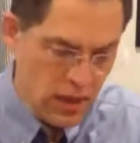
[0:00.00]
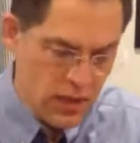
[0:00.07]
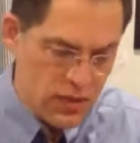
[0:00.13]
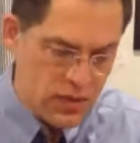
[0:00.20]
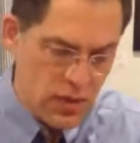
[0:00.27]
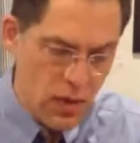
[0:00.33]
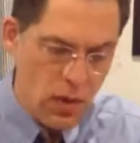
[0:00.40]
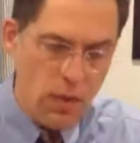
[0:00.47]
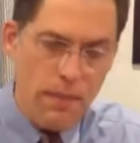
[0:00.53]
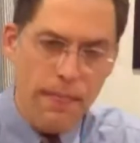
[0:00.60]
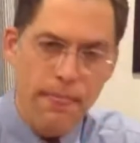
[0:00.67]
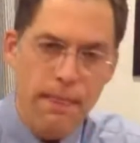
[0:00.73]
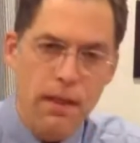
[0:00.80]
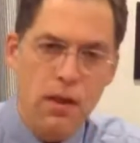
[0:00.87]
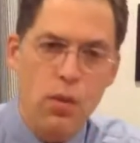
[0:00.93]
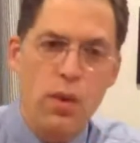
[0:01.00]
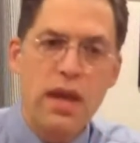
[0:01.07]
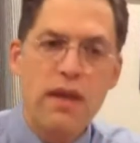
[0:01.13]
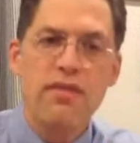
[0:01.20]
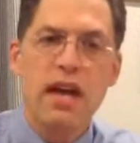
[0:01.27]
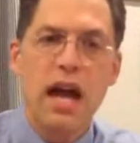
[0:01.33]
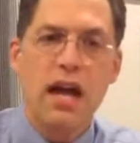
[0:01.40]
So
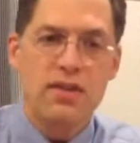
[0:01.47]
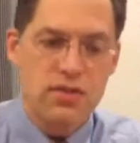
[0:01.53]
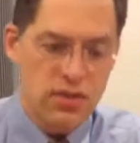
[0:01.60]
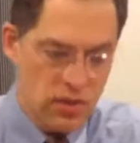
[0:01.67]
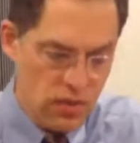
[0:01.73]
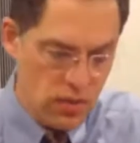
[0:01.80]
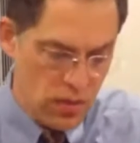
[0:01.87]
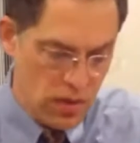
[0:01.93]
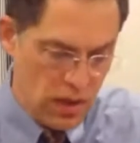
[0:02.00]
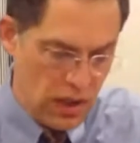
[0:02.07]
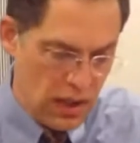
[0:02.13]
we've got to